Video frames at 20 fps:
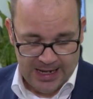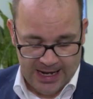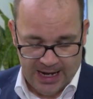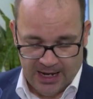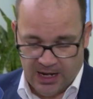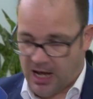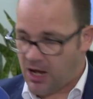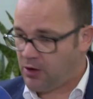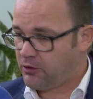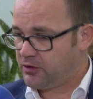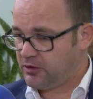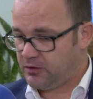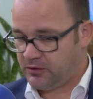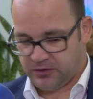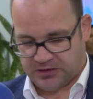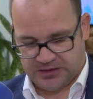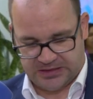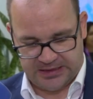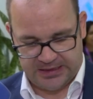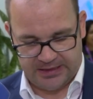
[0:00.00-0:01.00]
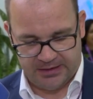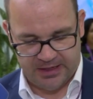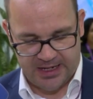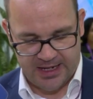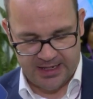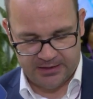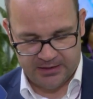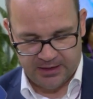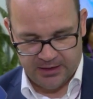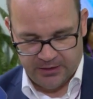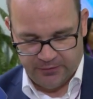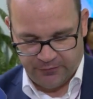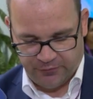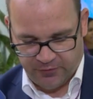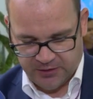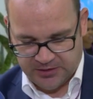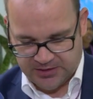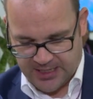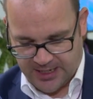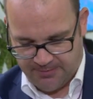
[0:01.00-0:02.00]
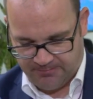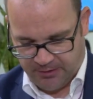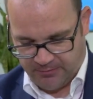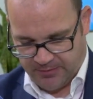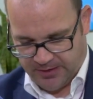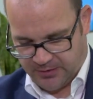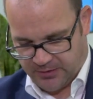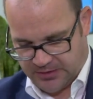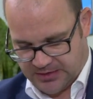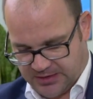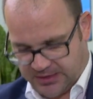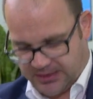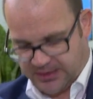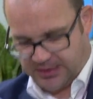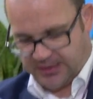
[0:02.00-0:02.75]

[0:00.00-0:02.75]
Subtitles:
And how do you see that? For example, when you see